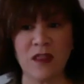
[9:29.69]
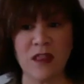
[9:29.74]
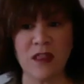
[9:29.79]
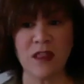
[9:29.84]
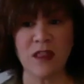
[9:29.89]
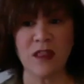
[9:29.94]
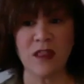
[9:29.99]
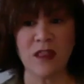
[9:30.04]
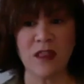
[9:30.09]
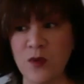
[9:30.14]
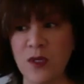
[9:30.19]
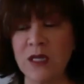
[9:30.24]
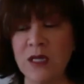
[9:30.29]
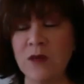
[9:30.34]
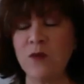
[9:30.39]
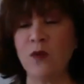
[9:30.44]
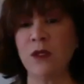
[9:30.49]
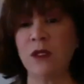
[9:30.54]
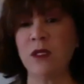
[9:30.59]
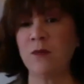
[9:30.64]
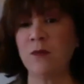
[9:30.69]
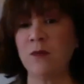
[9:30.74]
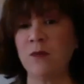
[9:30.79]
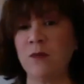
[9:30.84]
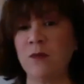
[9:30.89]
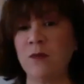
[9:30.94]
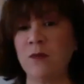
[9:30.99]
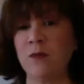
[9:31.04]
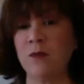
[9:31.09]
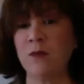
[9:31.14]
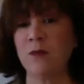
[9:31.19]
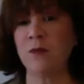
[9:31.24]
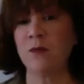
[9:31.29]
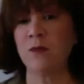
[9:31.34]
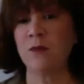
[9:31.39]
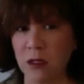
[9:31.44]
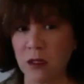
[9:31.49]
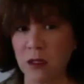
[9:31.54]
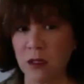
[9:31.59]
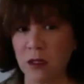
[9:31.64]
if you can really be
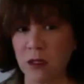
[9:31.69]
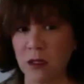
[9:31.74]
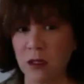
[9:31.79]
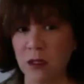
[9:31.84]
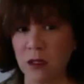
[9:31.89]
chill